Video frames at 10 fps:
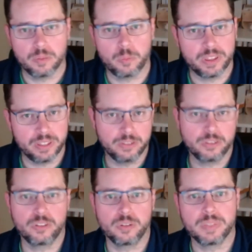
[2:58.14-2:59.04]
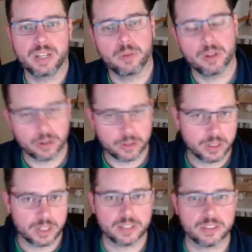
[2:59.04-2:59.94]
within Zoom. Now, we are
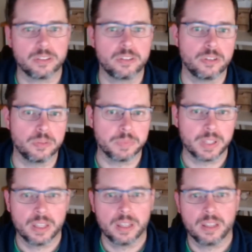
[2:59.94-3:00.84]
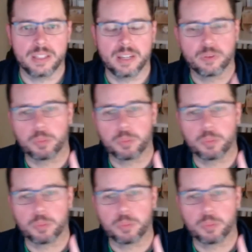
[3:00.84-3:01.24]
utilizing Zoom. Now, for